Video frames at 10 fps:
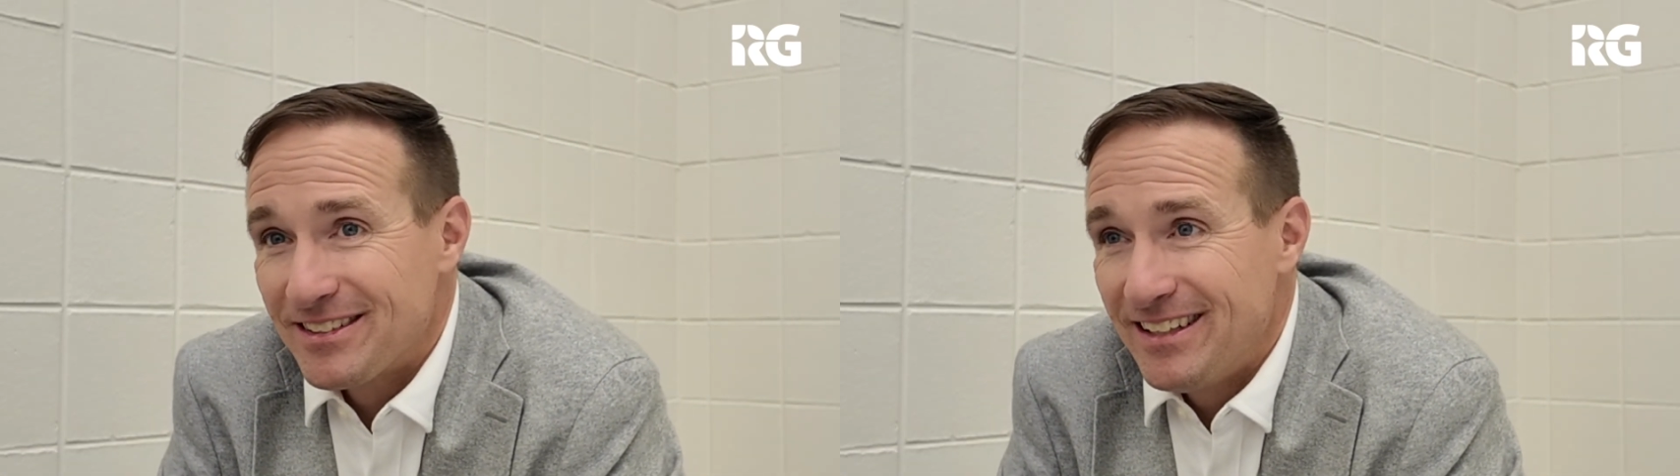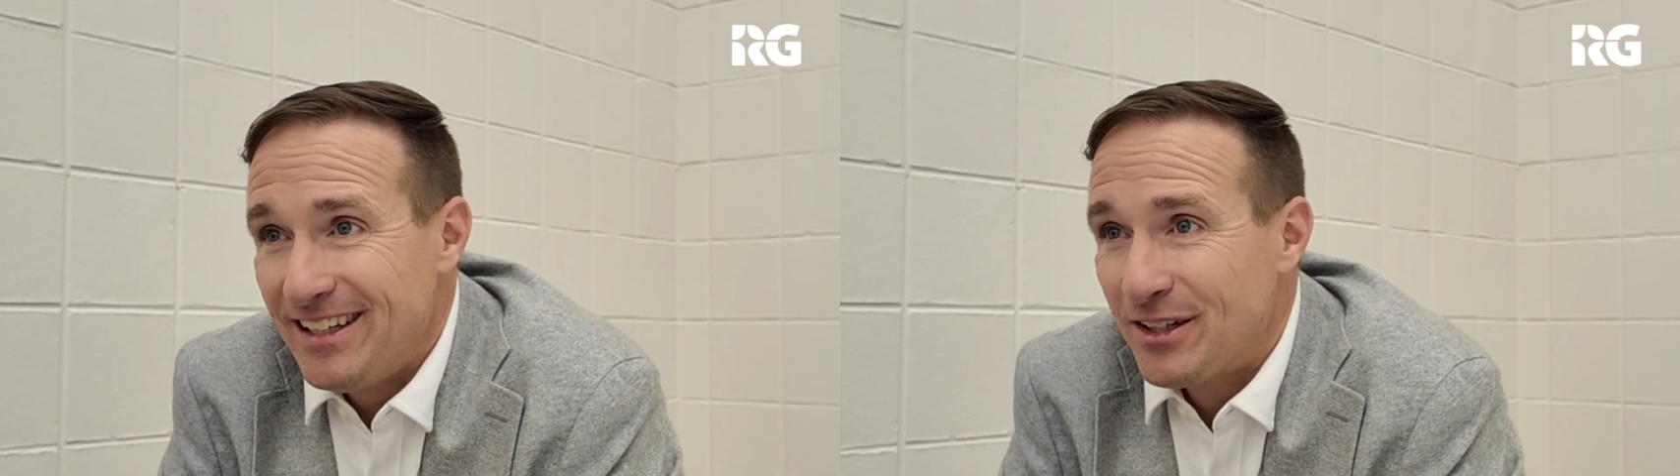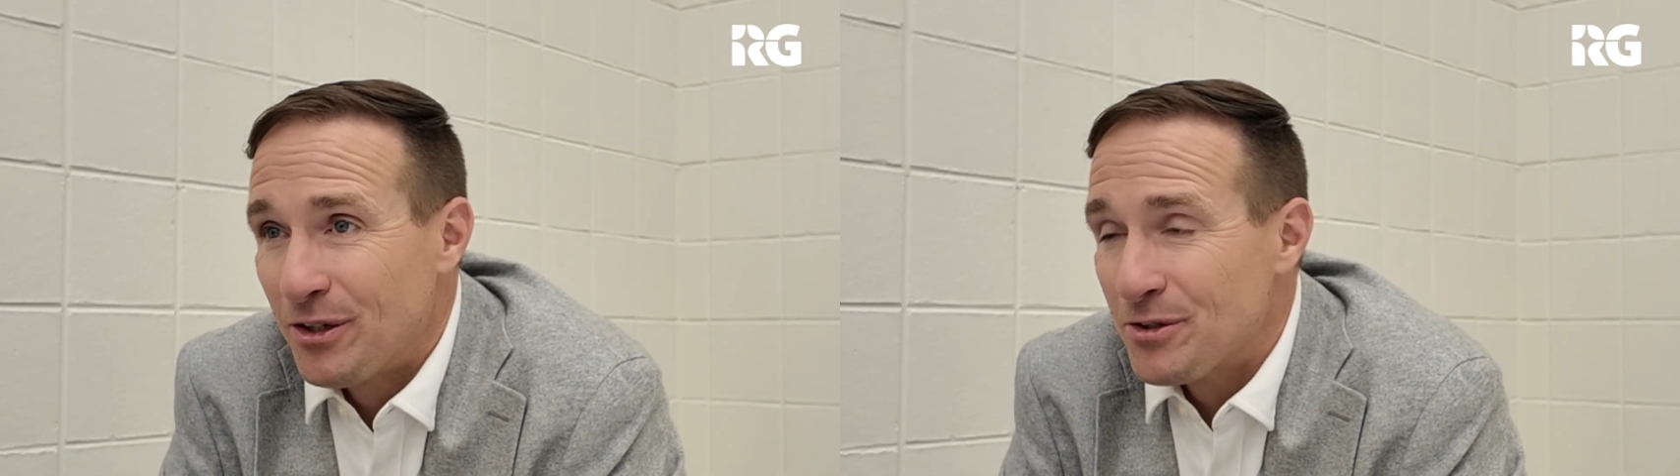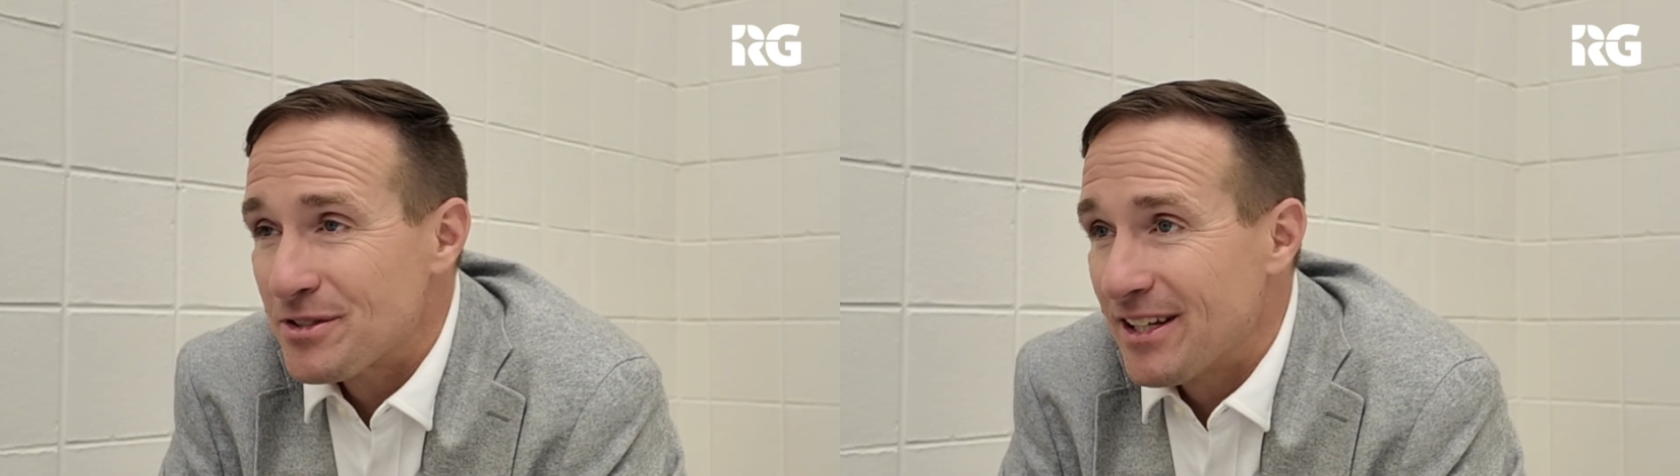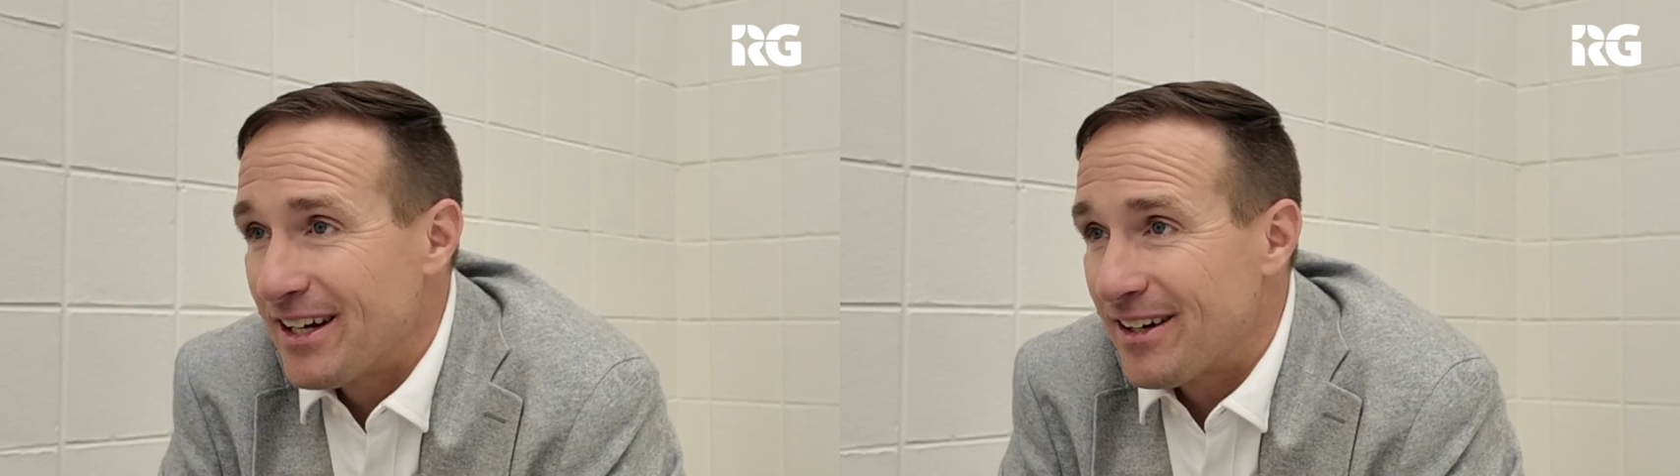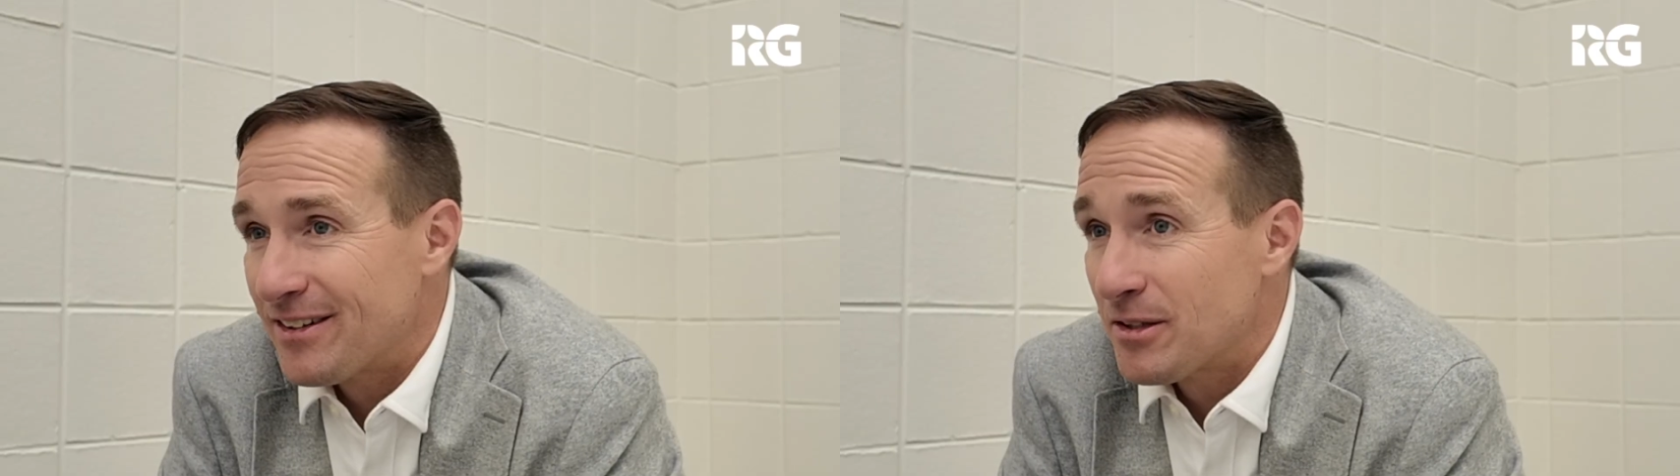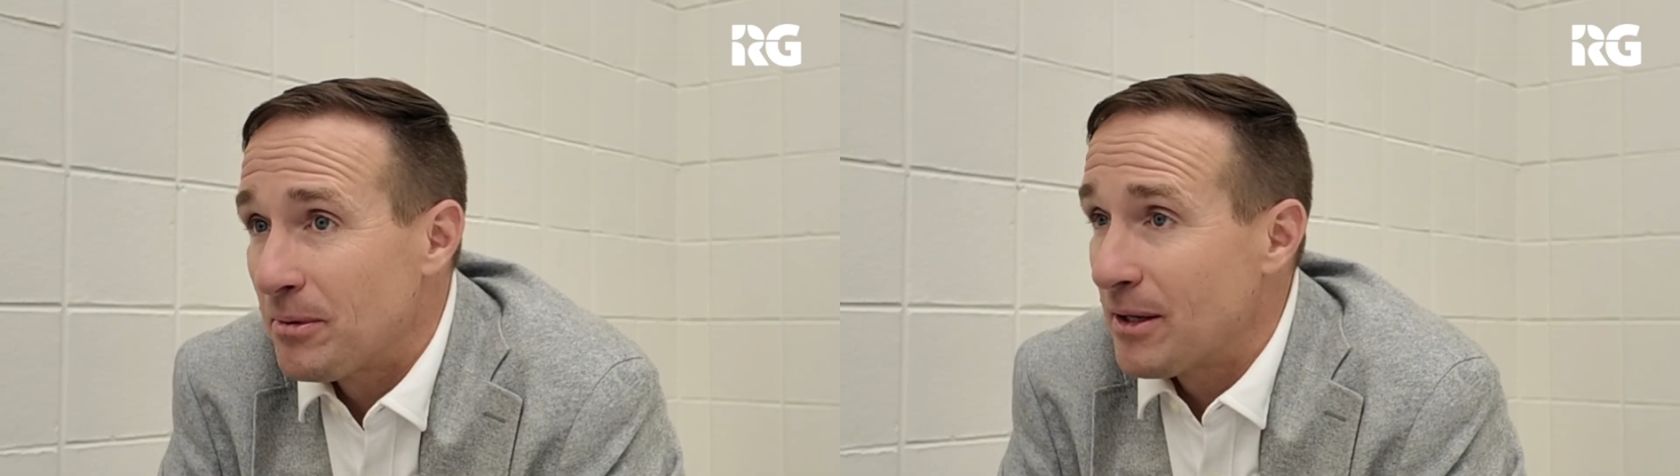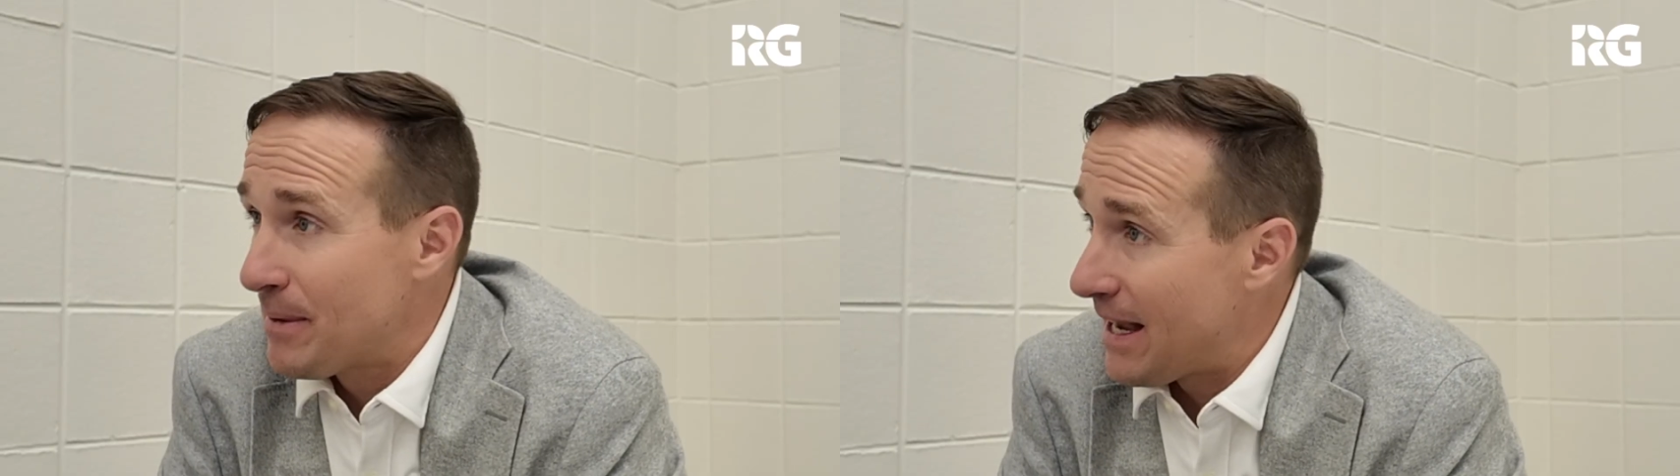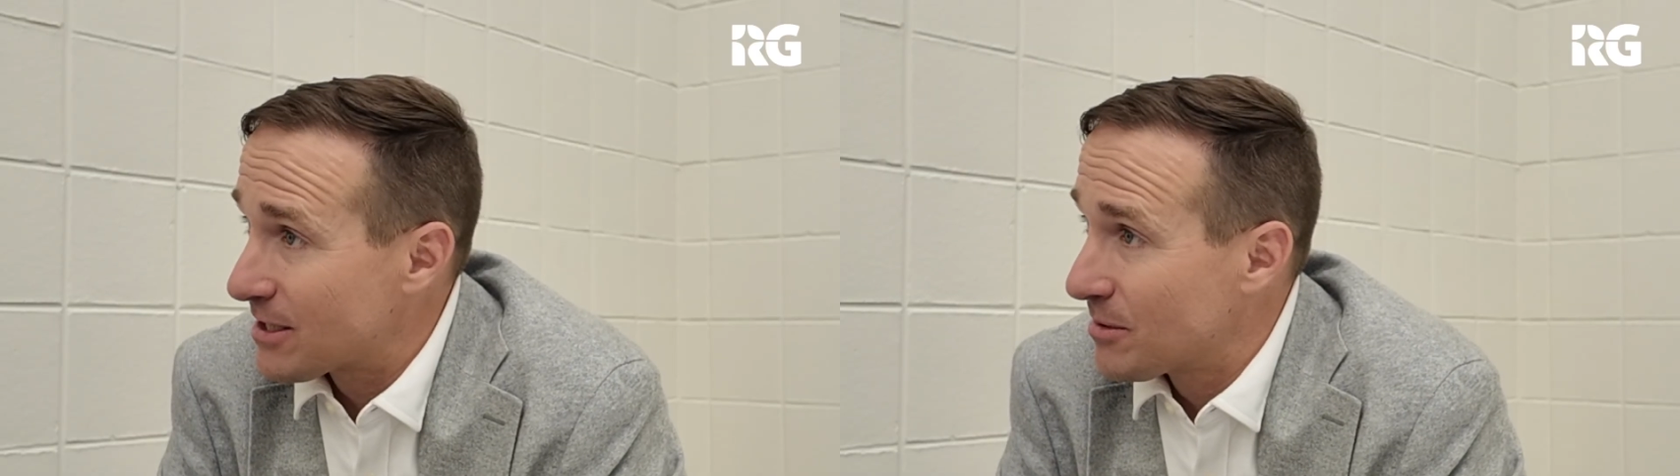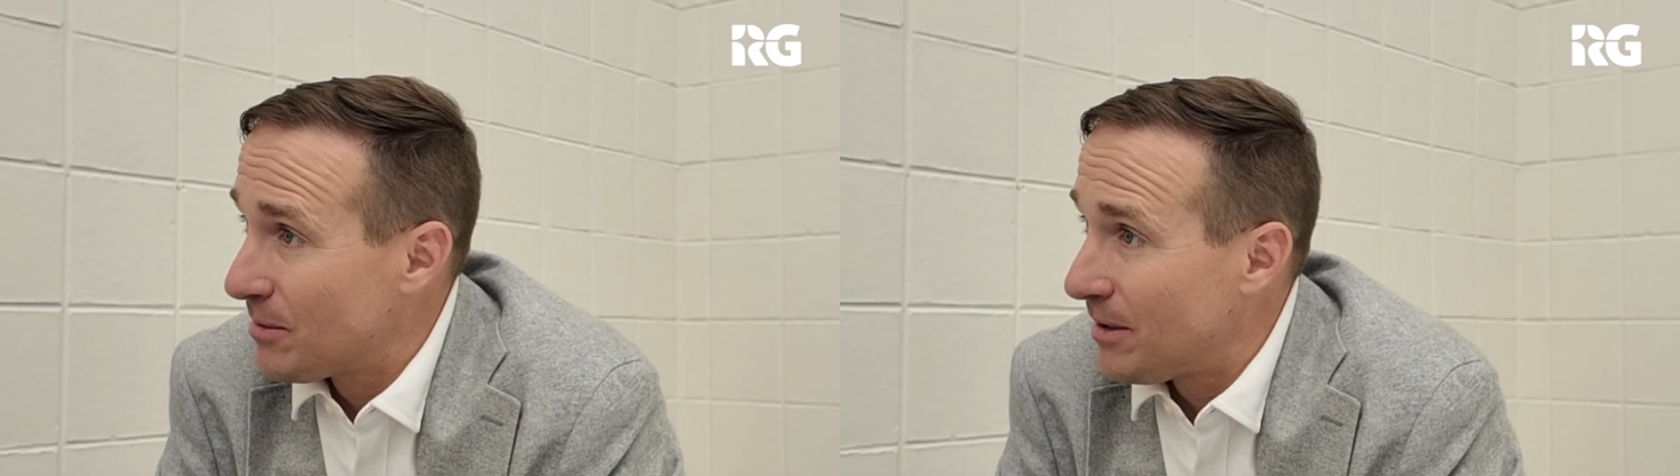he goes there to play
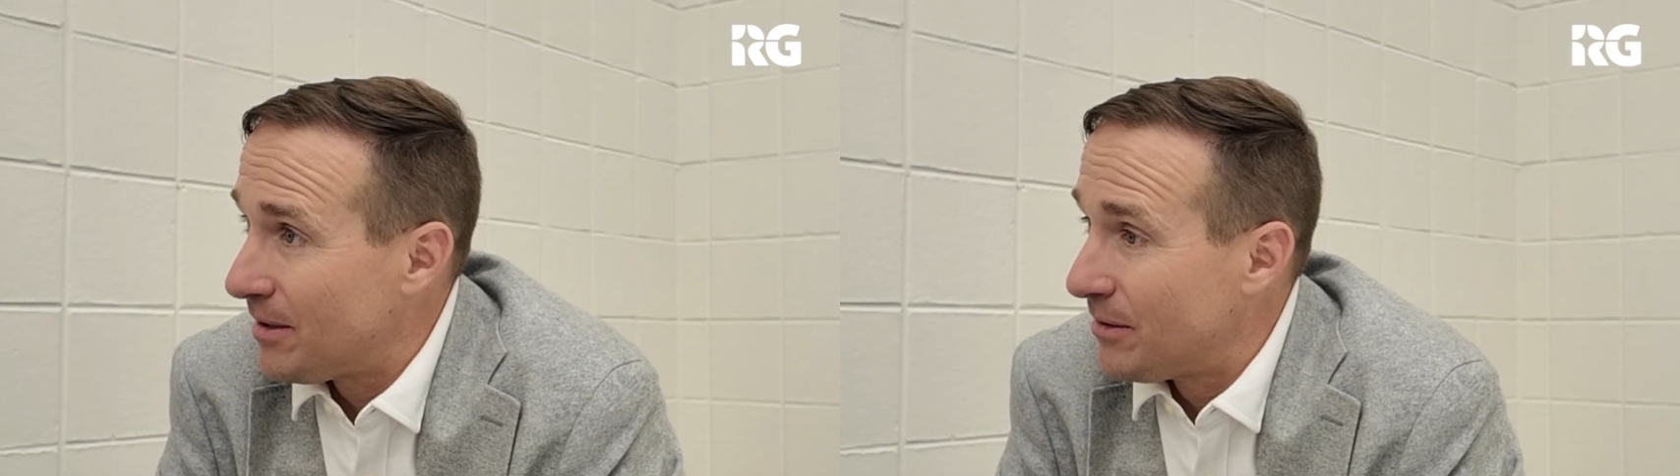basketball.